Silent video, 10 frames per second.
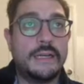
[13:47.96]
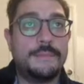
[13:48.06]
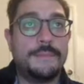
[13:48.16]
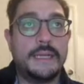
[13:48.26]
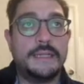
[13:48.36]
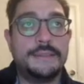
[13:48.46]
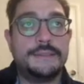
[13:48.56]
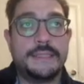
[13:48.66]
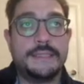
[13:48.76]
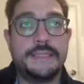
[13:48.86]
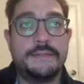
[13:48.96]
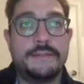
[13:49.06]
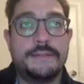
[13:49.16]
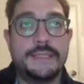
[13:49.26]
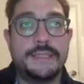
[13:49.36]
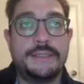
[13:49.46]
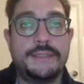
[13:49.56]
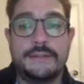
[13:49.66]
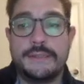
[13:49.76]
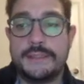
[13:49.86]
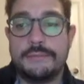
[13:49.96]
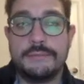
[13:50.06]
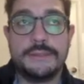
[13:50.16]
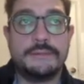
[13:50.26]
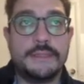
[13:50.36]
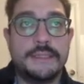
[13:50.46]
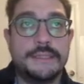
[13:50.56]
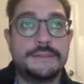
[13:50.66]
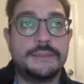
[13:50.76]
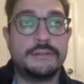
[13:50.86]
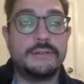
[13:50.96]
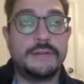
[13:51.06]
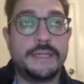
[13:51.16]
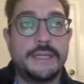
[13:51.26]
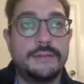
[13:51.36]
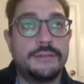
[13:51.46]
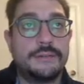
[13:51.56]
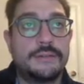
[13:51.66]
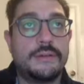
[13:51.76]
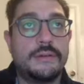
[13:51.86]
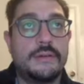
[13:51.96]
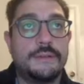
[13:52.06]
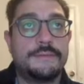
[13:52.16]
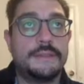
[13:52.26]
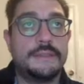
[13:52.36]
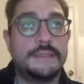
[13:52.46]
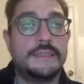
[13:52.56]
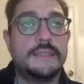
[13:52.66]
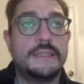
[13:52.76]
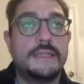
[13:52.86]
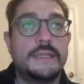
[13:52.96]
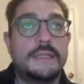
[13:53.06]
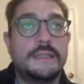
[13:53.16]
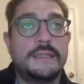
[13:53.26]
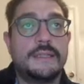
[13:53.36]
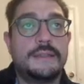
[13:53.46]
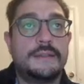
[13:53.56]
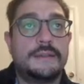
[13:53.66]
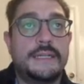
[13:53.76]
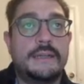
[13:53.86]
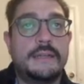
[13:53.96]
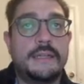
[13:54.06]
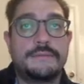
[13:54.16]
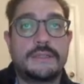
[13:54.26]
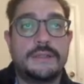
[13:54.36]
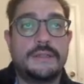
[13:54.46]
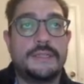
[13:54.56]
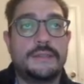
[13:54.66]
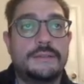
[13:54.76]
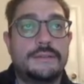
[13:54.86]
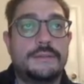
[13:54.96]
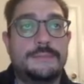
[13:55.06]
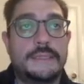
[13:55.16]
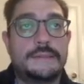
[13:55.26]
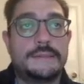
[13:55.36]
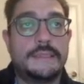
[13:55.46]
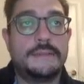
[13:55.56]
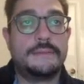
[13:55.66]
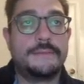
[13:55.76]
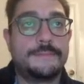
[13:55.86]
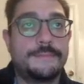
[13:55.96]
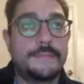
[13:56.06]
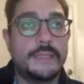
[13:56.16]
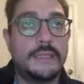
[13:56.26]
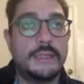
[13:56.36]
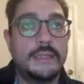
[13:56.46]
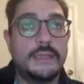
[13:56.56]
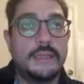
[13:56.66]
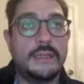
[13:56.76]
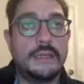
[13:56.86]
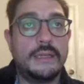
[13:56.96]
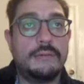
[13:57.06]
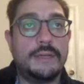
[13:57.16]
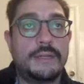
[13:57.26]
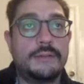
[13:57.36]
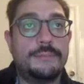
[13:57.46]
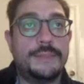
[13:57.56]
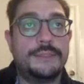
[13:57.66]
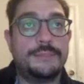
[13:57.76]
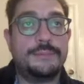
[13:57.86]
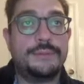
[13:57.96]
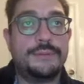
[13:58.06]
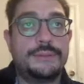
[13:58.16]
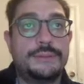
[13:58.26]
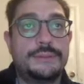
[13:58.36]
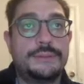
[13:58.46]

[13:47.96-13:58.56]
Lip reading: At least you can tell it from the Git URL which one it is. So okay, so it's calling from the Git URL and calling to the master. When a commit is push.